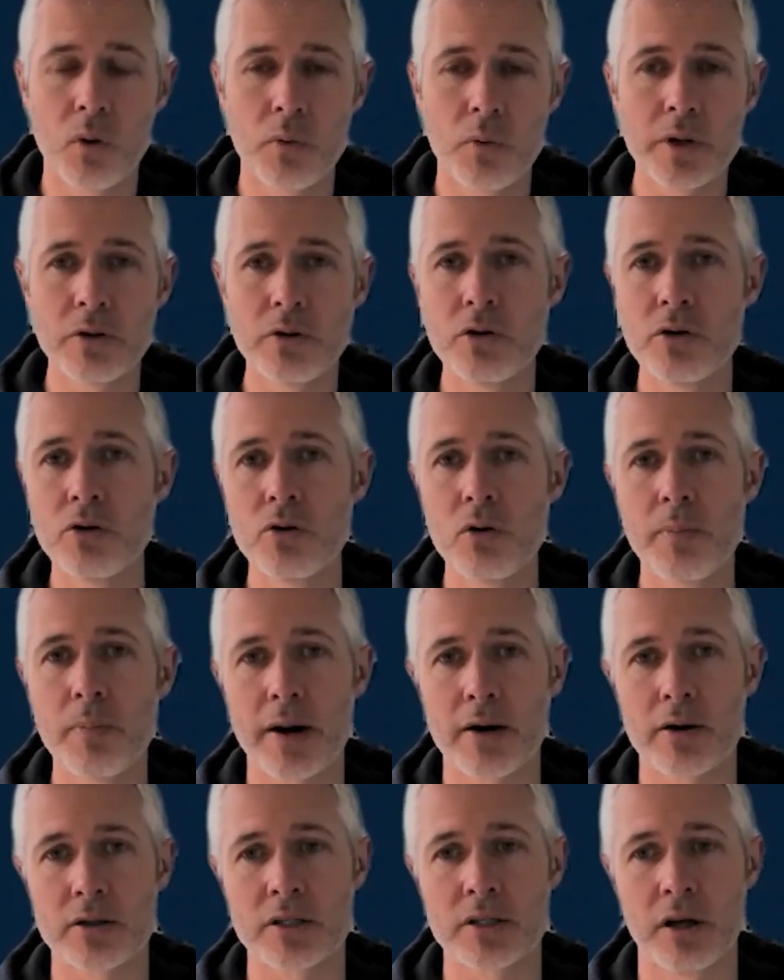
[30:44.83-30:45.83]
what we knew
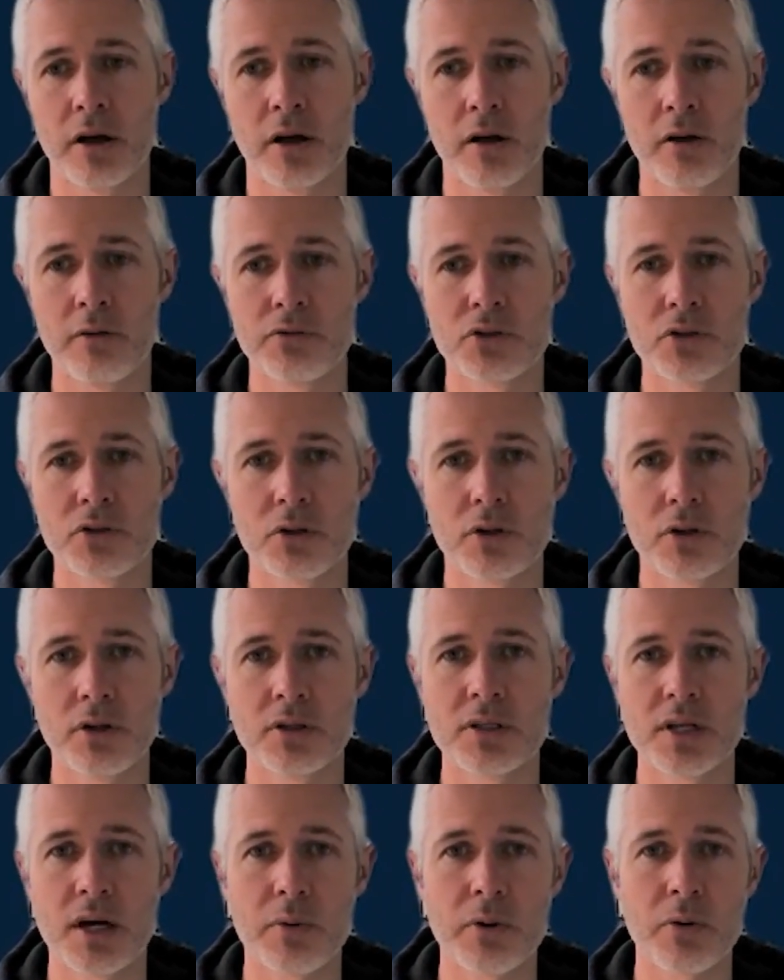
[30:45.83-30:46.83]
about ourselves
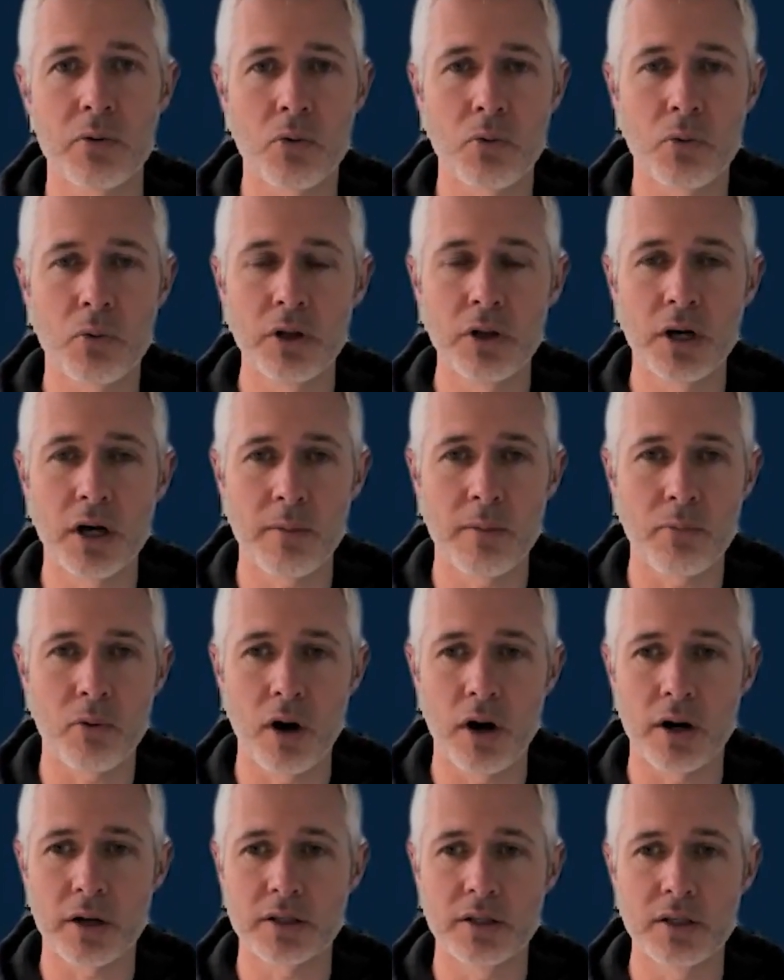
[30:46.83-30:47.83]
is that we were really good at
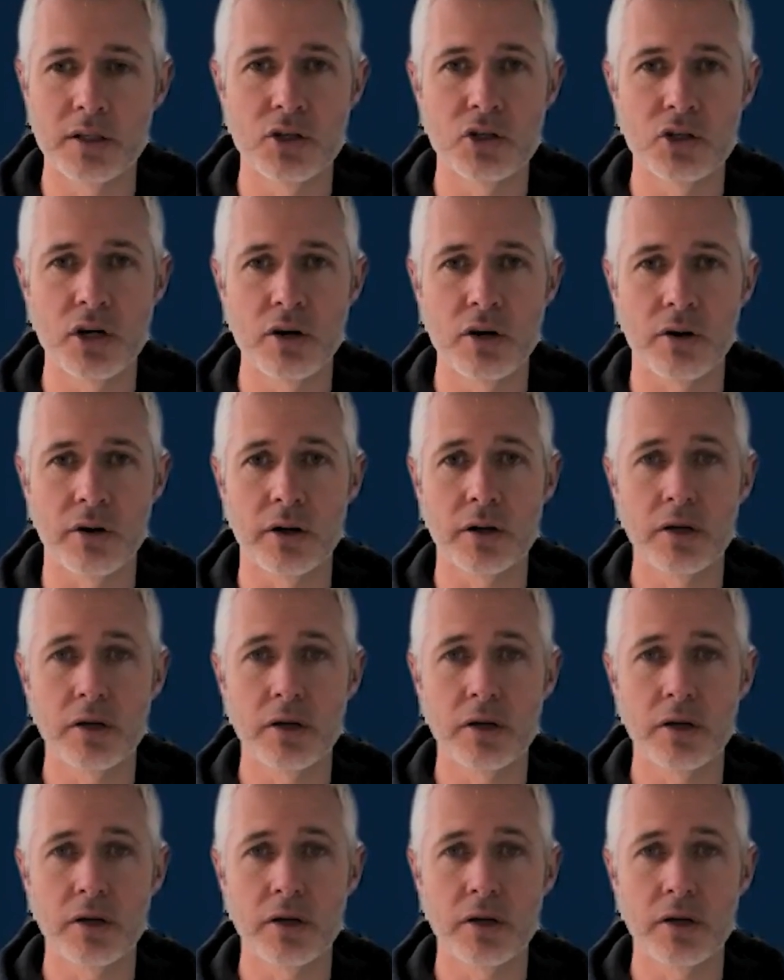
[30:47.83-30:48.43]
product and engineering.